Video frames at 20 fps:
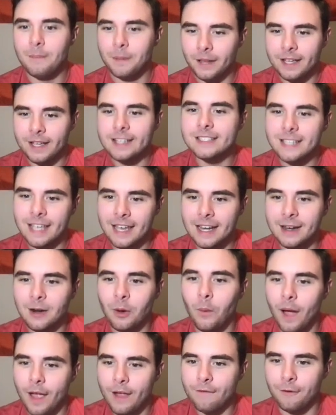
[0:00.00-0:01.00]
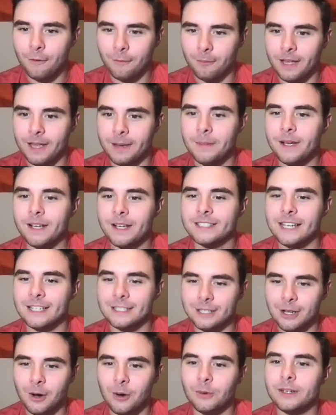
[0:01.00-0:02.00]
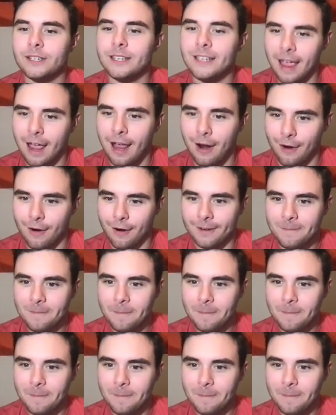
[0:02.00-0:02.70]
Please get it away from me because I don't care.